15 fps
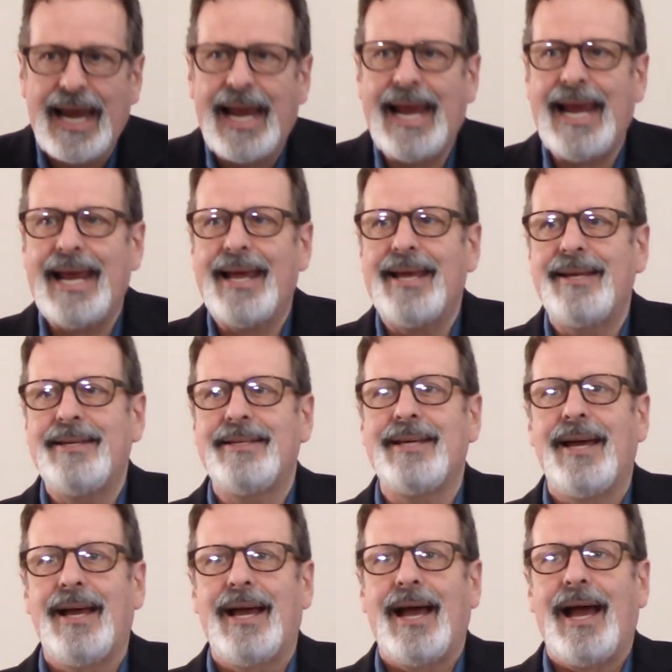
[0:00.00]
And
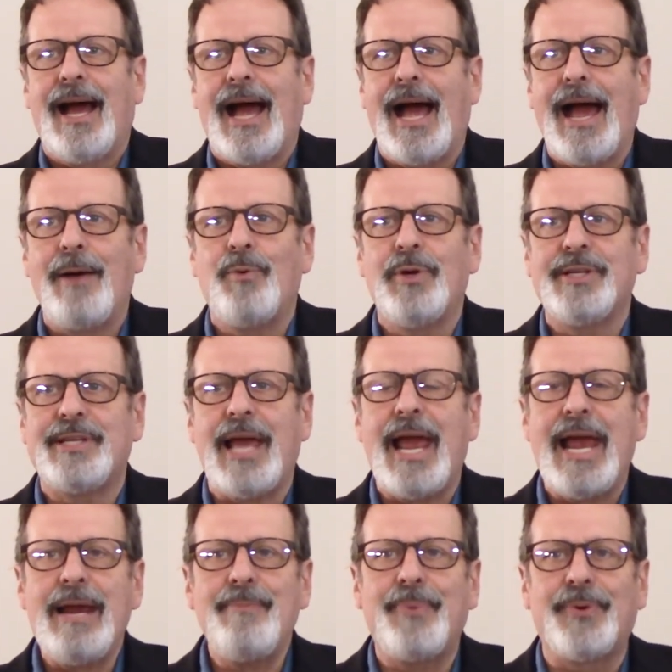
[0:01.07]
I was
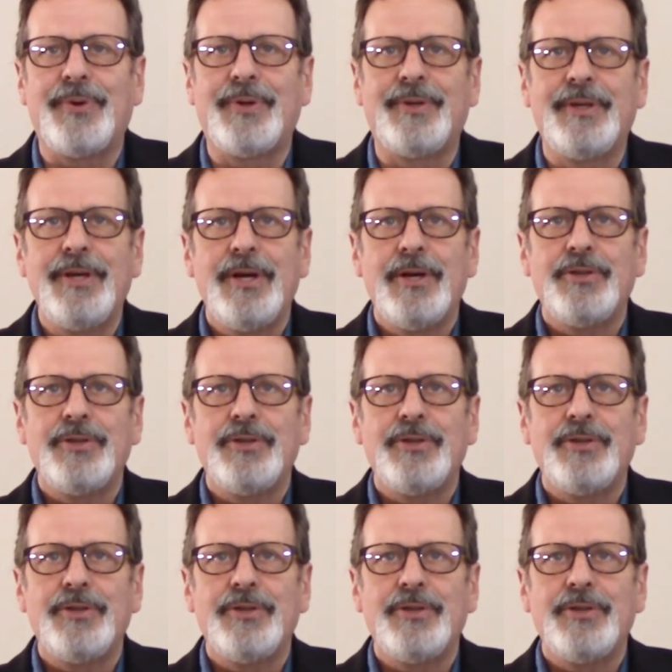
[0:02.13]
able